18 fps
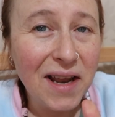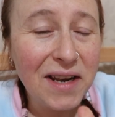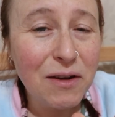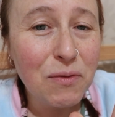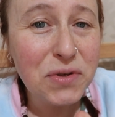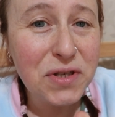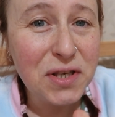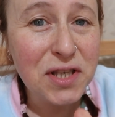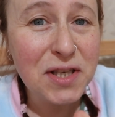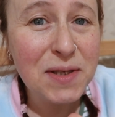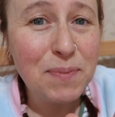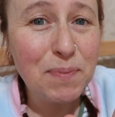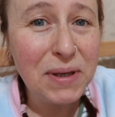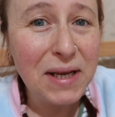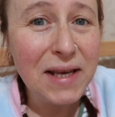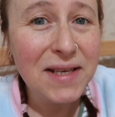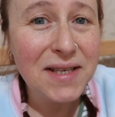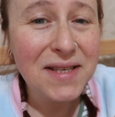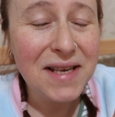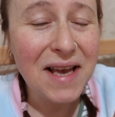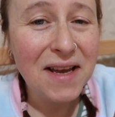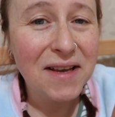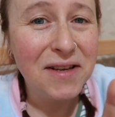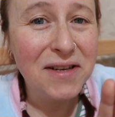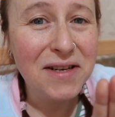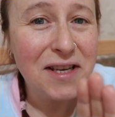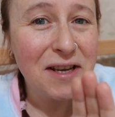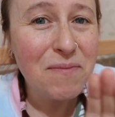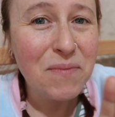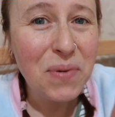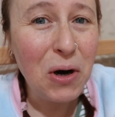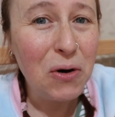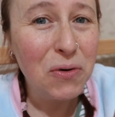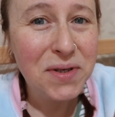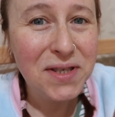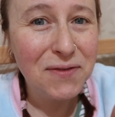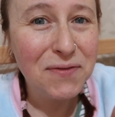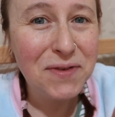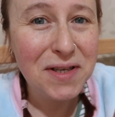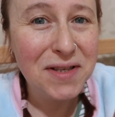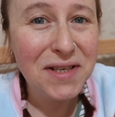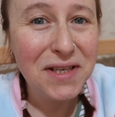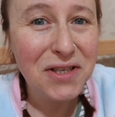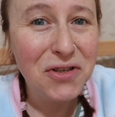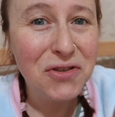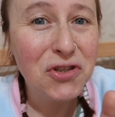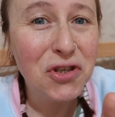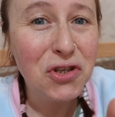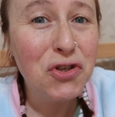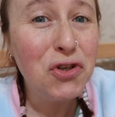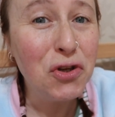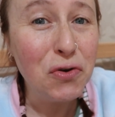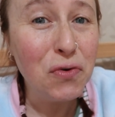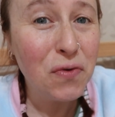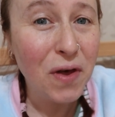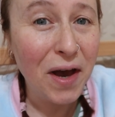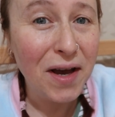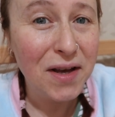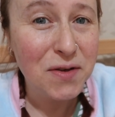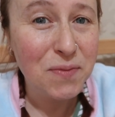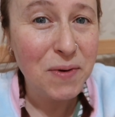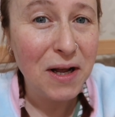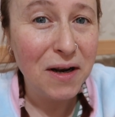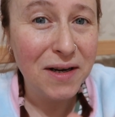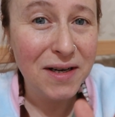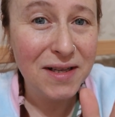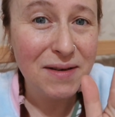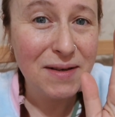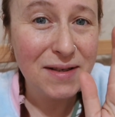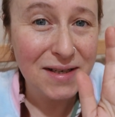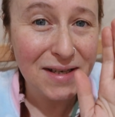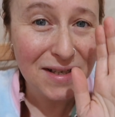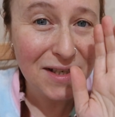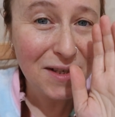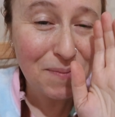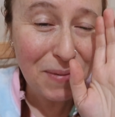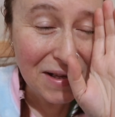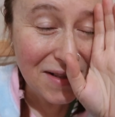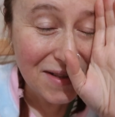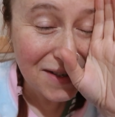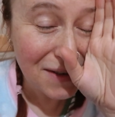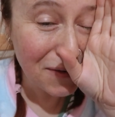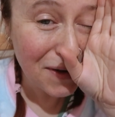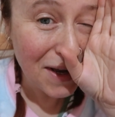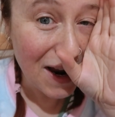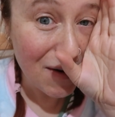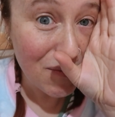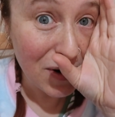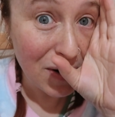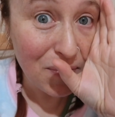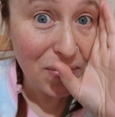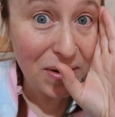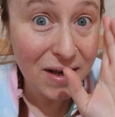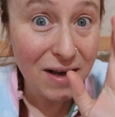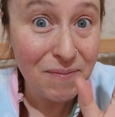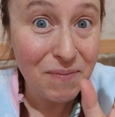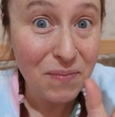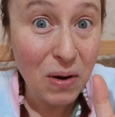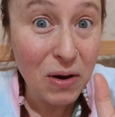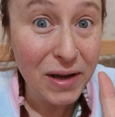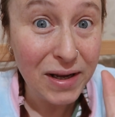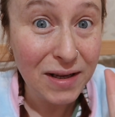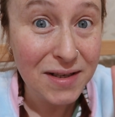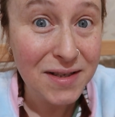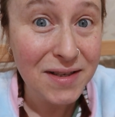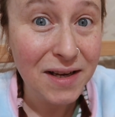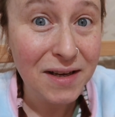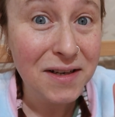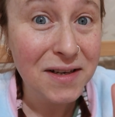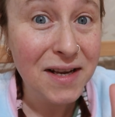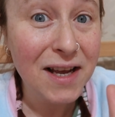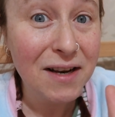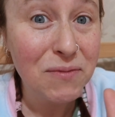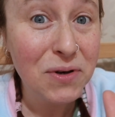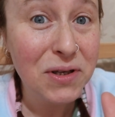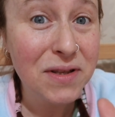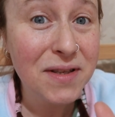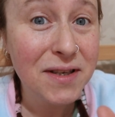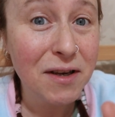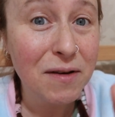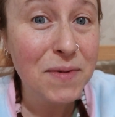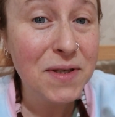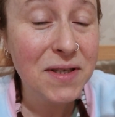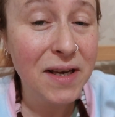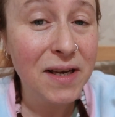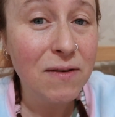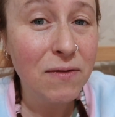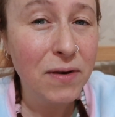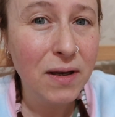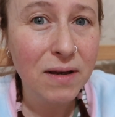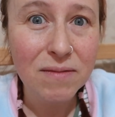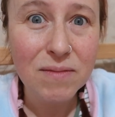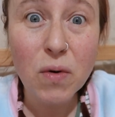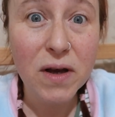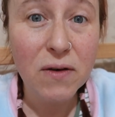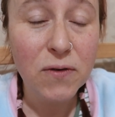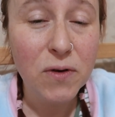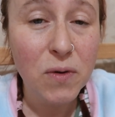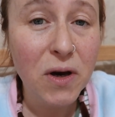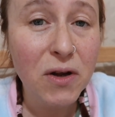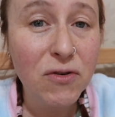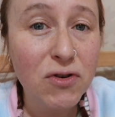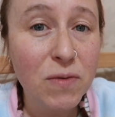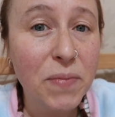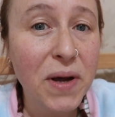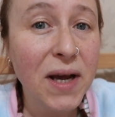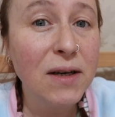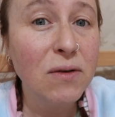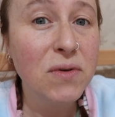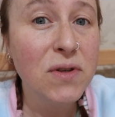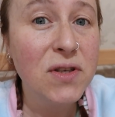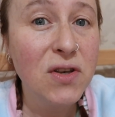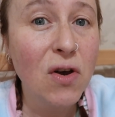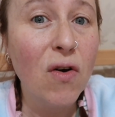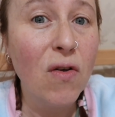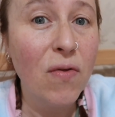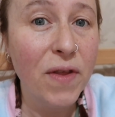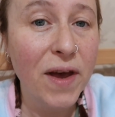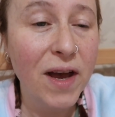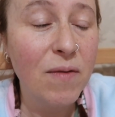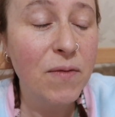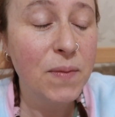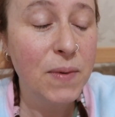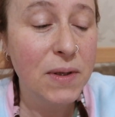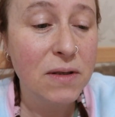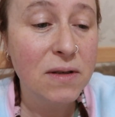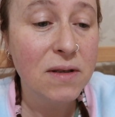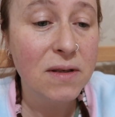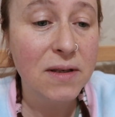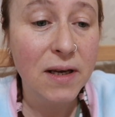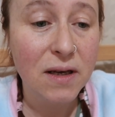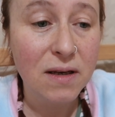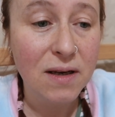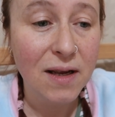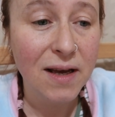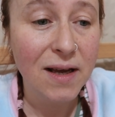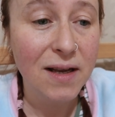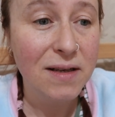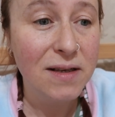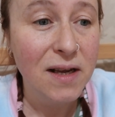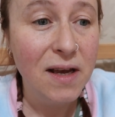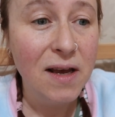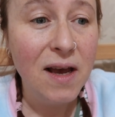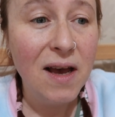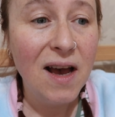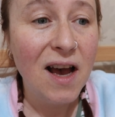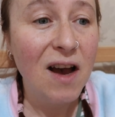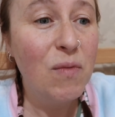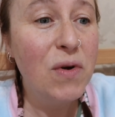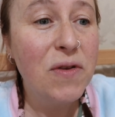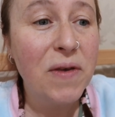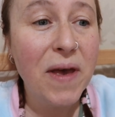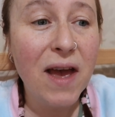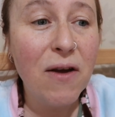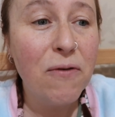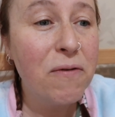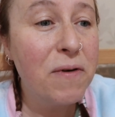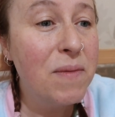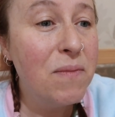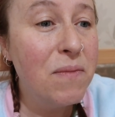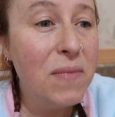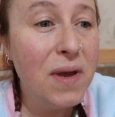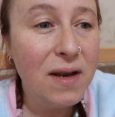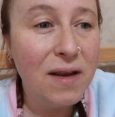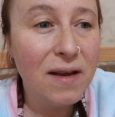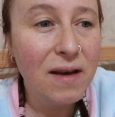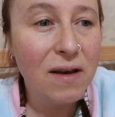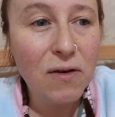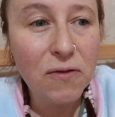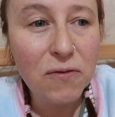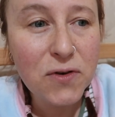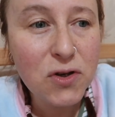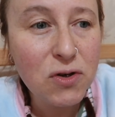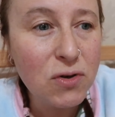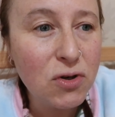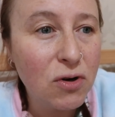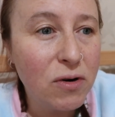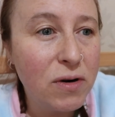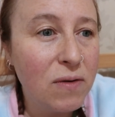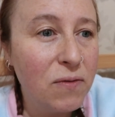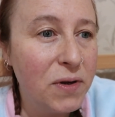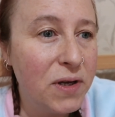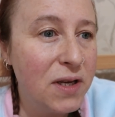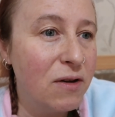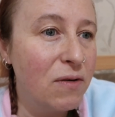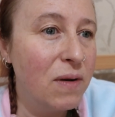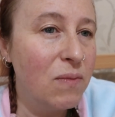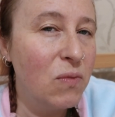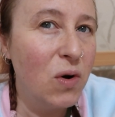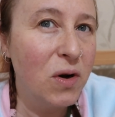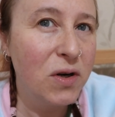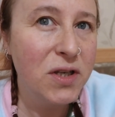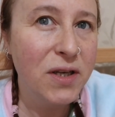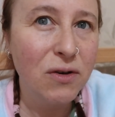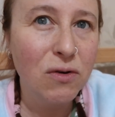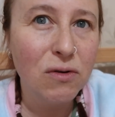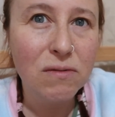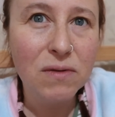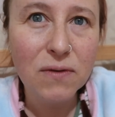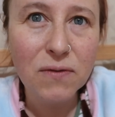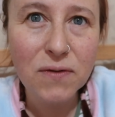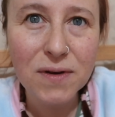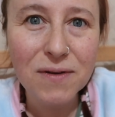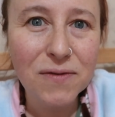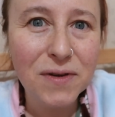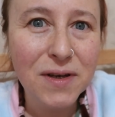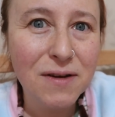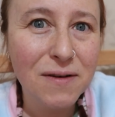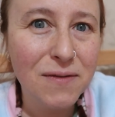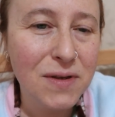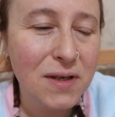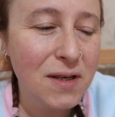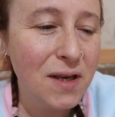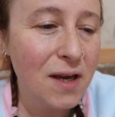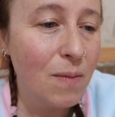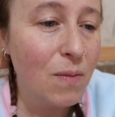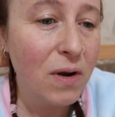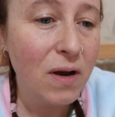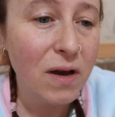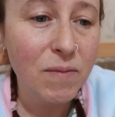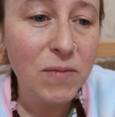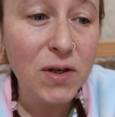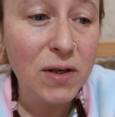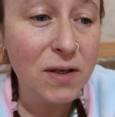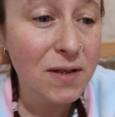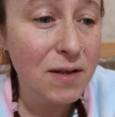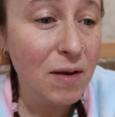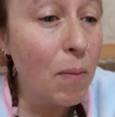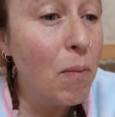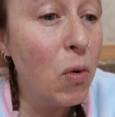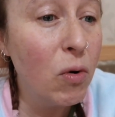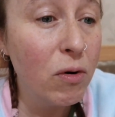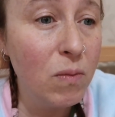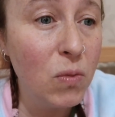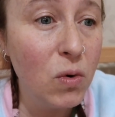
And it was a split second impulsive decision to do do that as well, and it is an expensive camera, but I'm buying a second-hand one, so I'm saving quite a few hundred pounds on that because it's second-hand. And with every minute of tutorial video I'm watching or review video on this camera, I'm just more